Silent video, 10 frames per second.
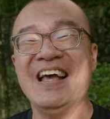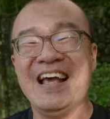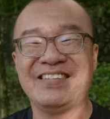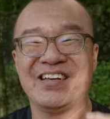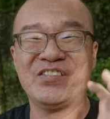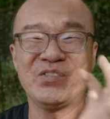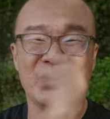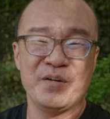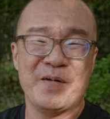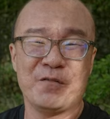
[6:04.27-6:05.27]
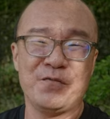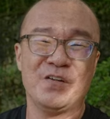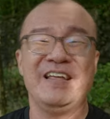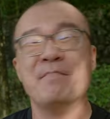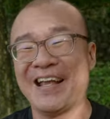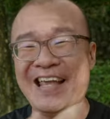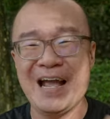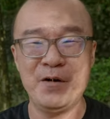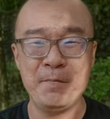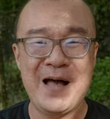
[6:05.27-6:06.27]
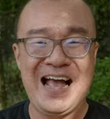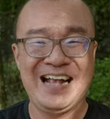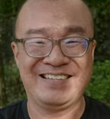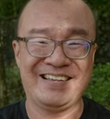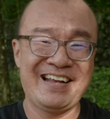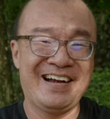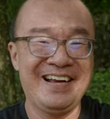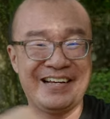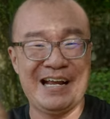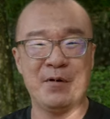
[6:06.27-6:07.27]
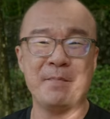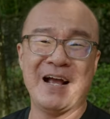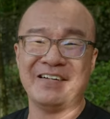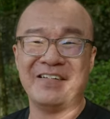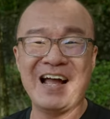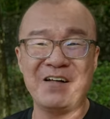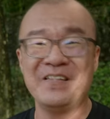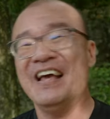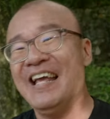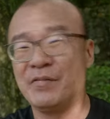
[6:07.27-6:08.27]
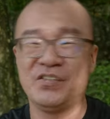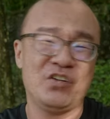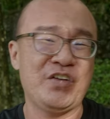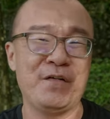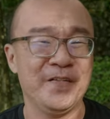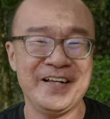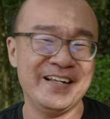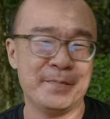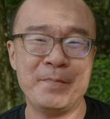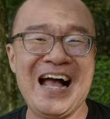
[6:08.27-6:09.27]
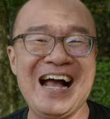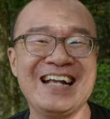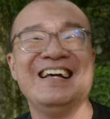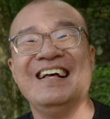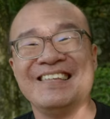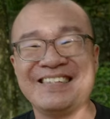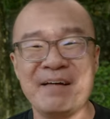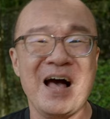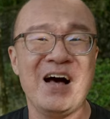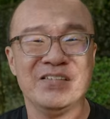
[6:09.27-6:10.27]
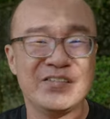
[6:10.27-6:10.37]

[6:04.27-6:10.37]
As I store the microphone in my camera bag, as I carry the camera bag around, it was shuffling in the bag. Somehow the